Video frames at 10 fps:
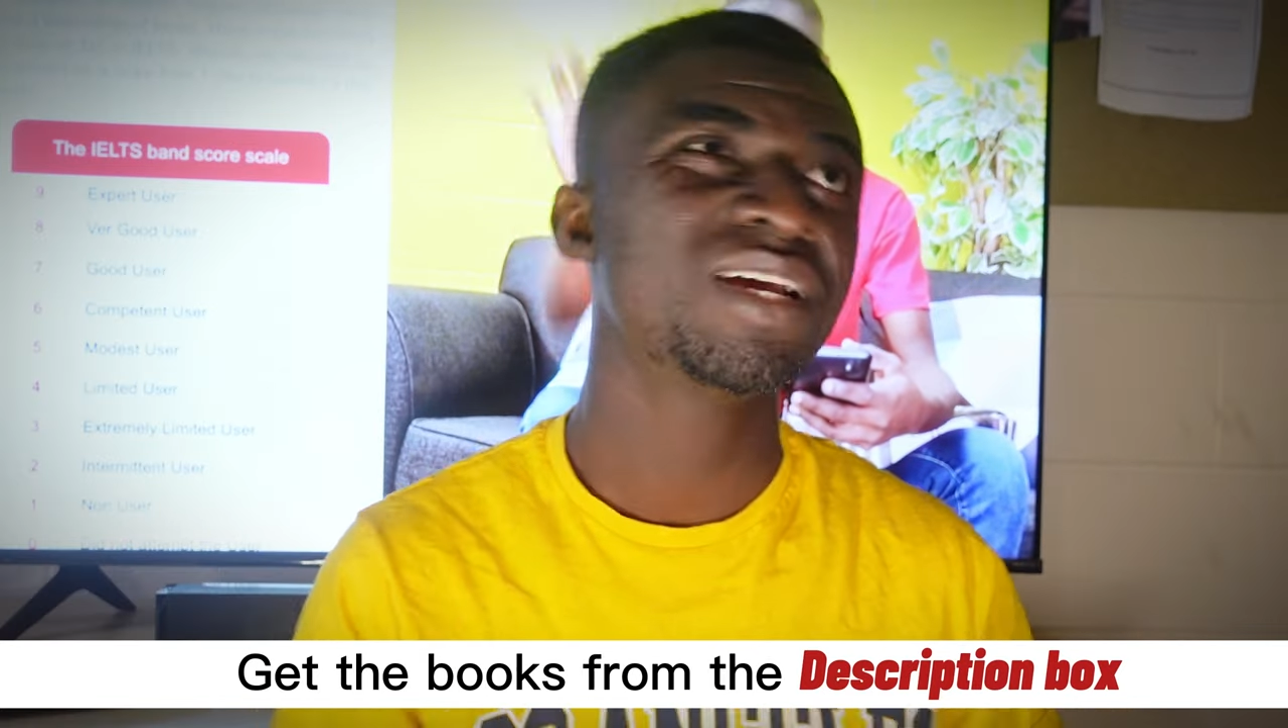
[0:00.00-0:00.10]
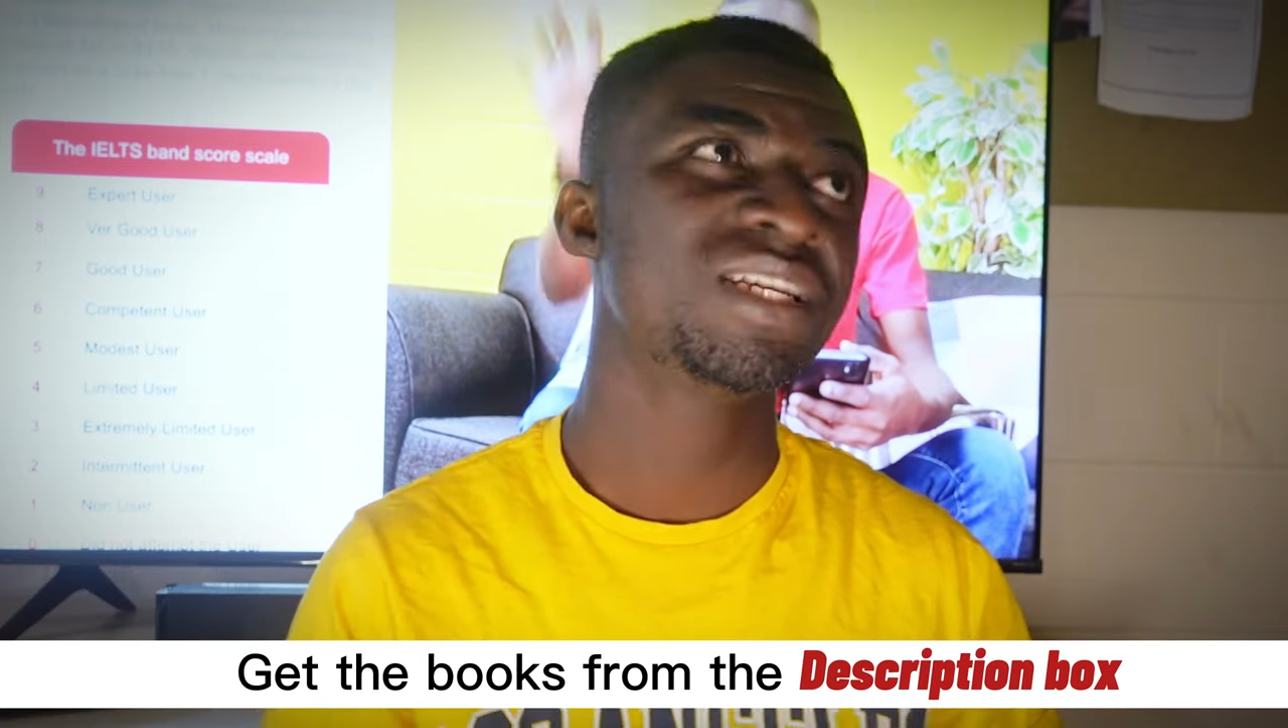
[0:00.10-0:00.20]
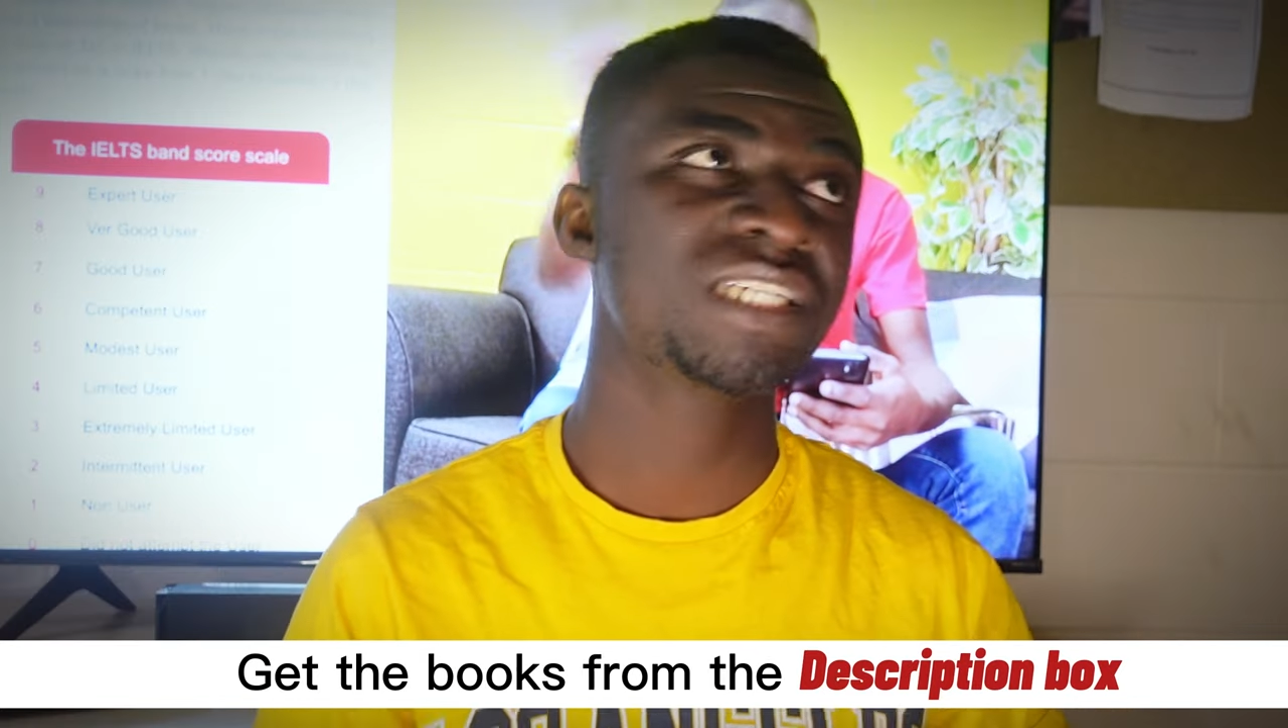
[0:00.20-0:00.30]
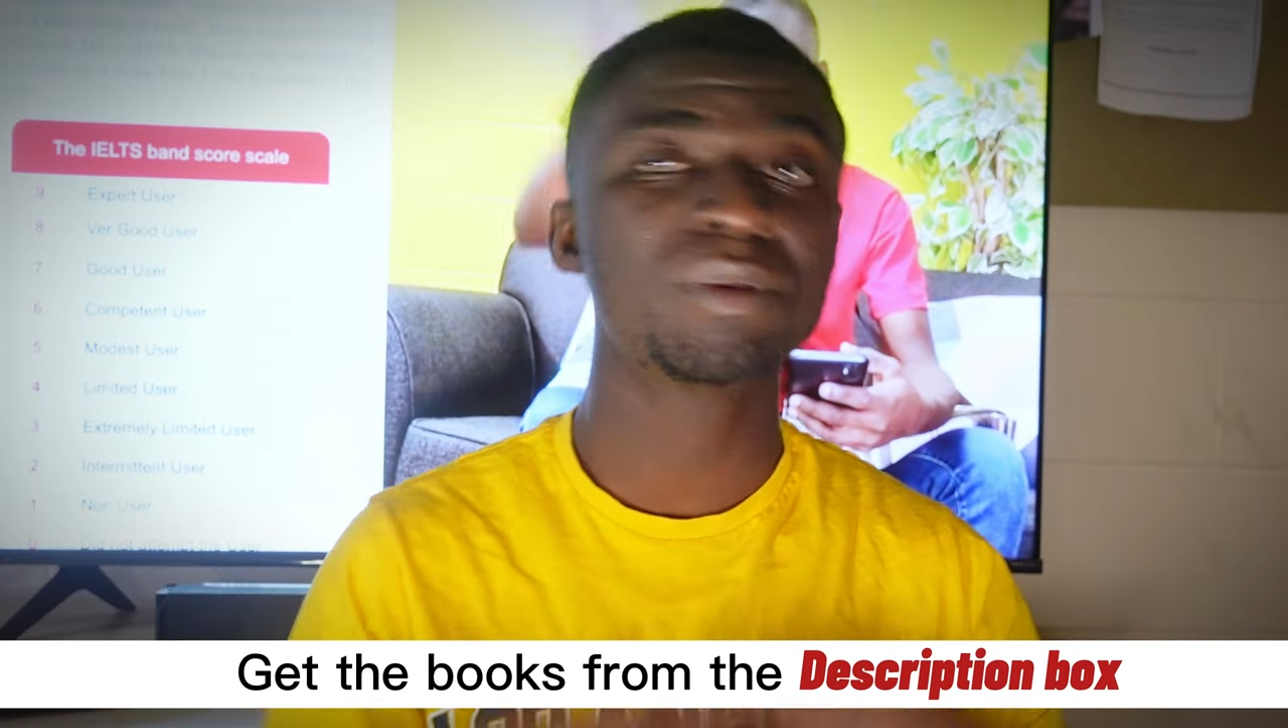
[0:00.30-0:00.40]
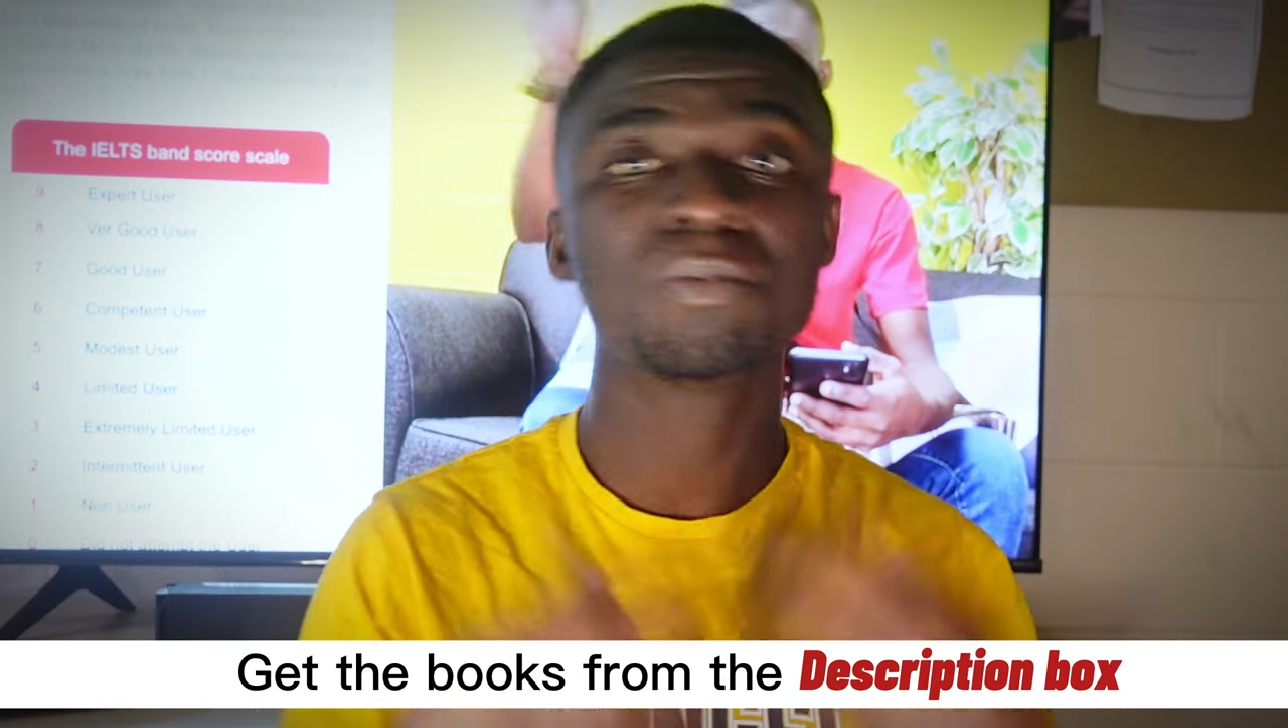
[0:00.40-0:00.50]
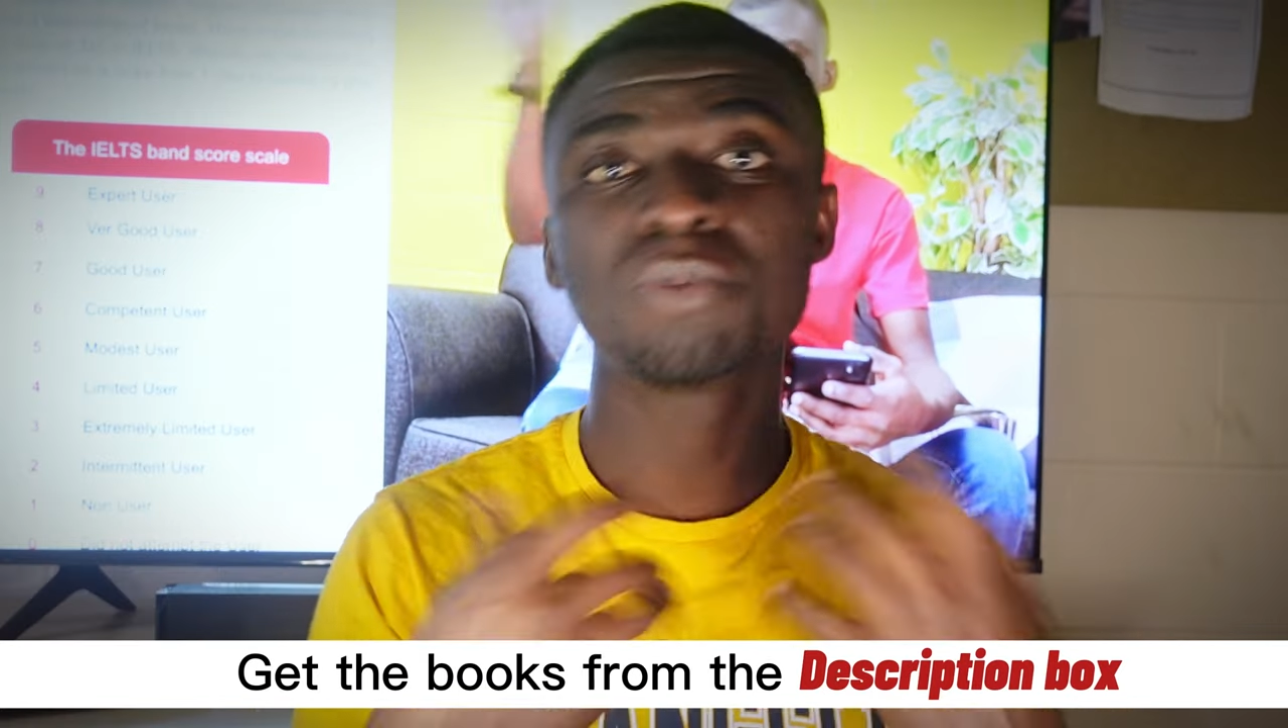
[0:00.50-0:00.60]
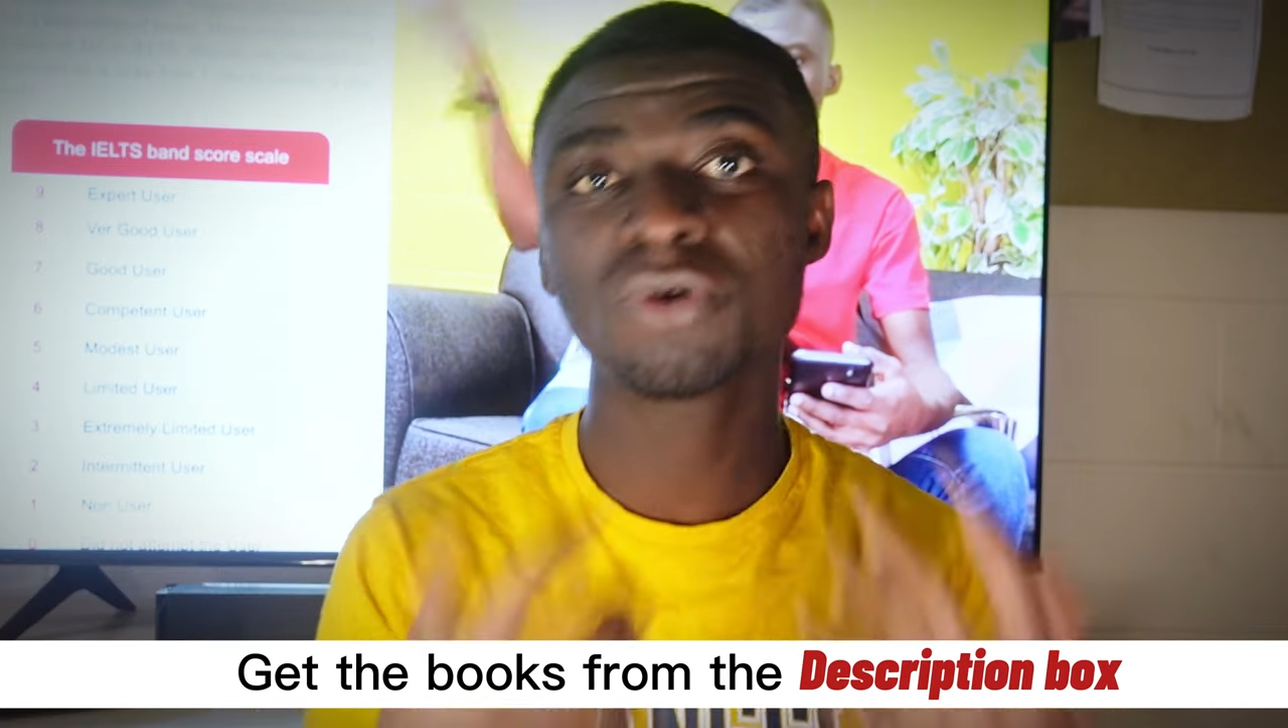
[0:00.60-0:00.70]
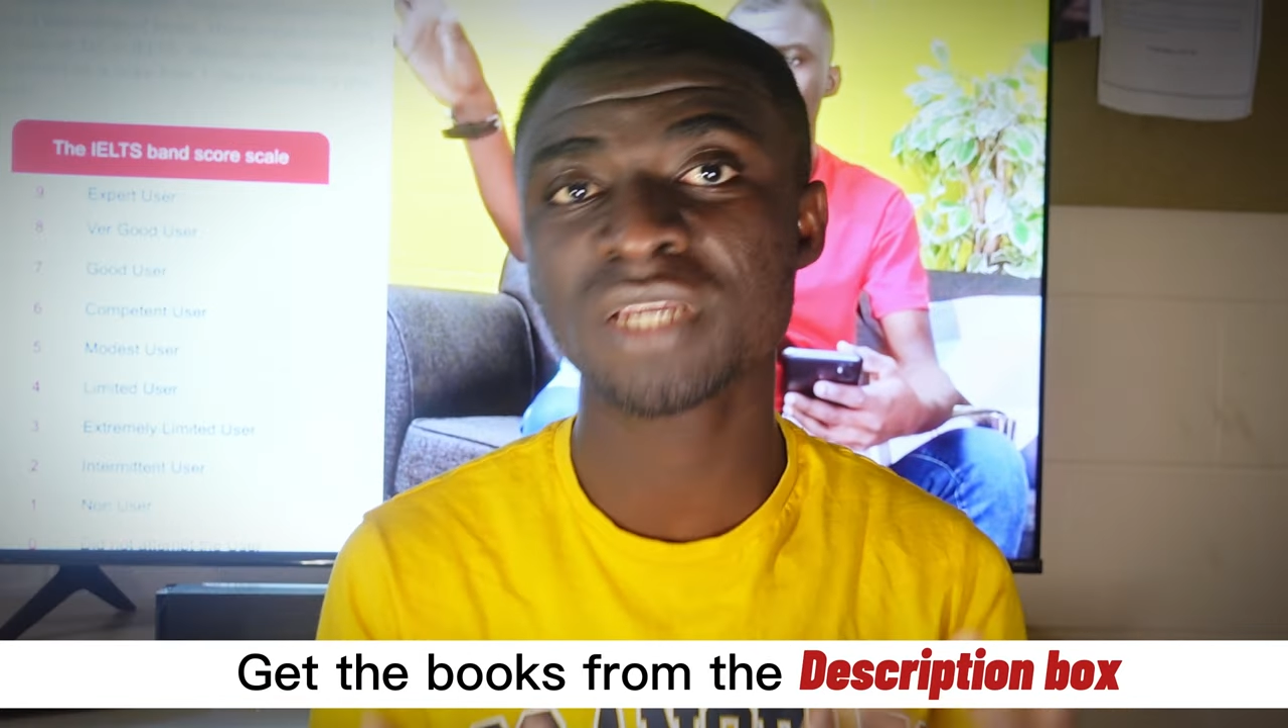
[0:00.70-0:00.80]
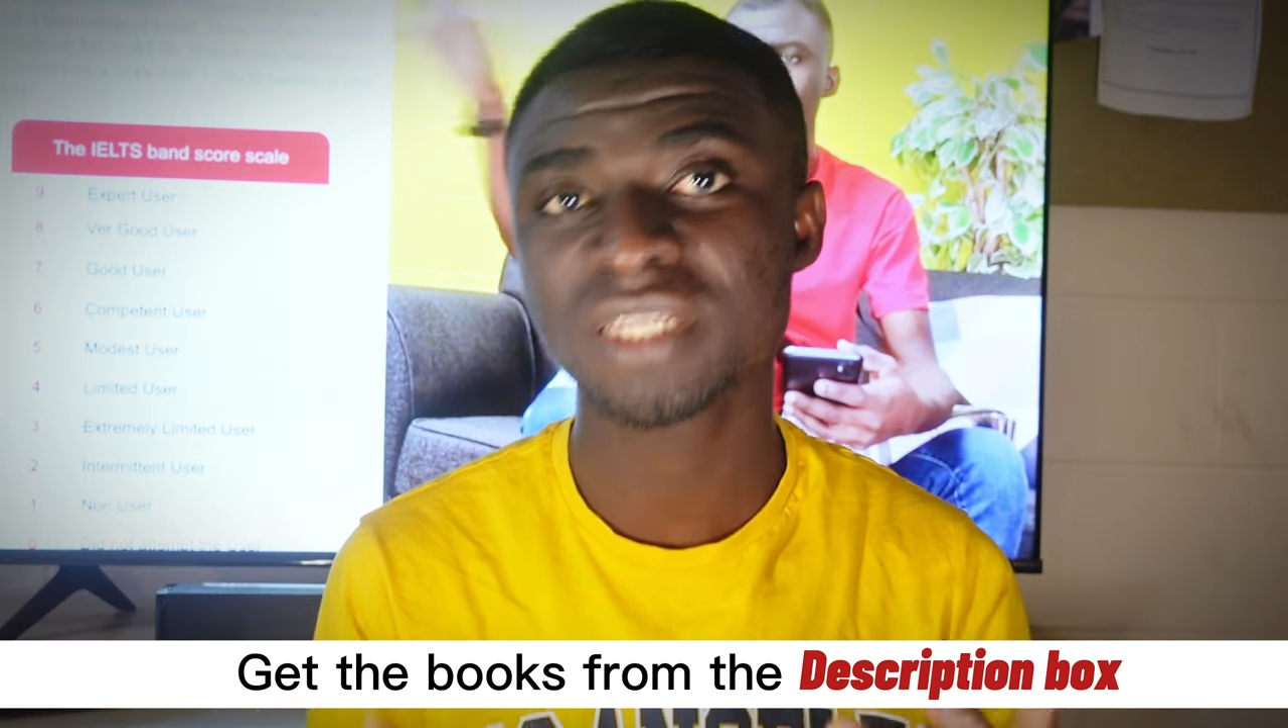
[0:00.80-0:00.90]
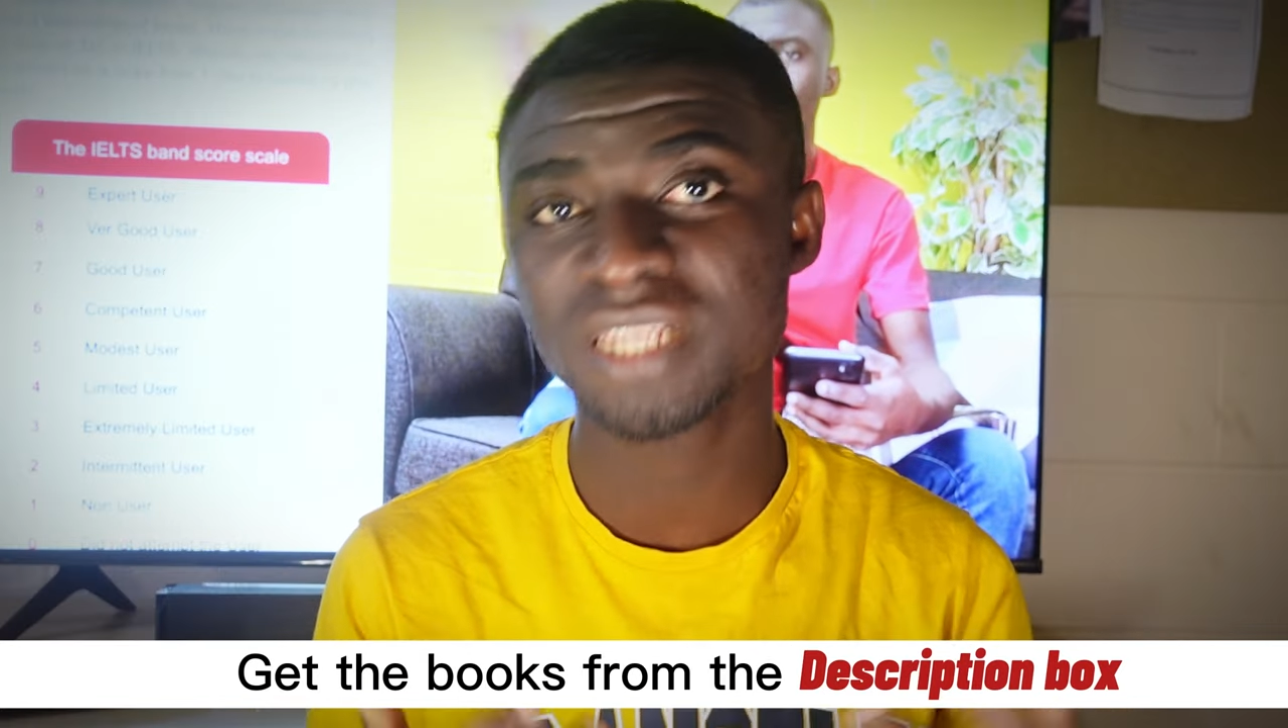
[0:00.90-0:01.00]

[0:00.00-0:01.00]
and some important